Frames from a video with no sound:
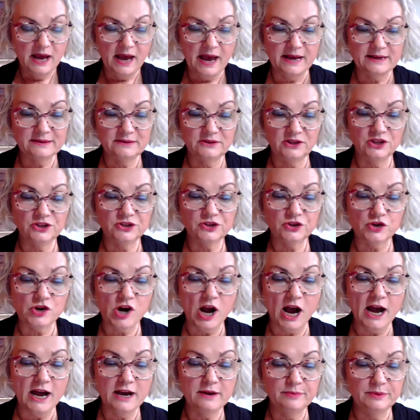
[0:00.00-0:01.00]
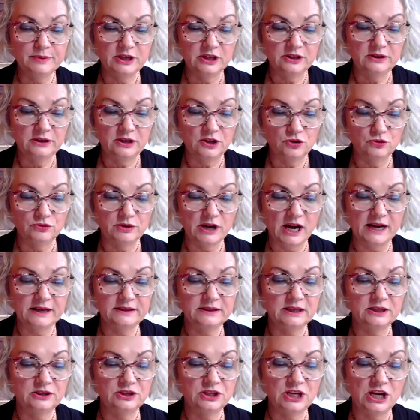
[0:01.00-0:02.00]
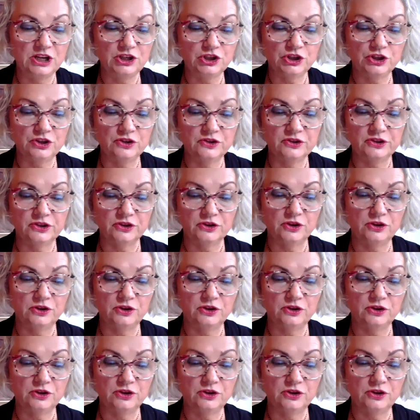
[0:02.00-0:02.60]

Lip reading: as described in the United Nations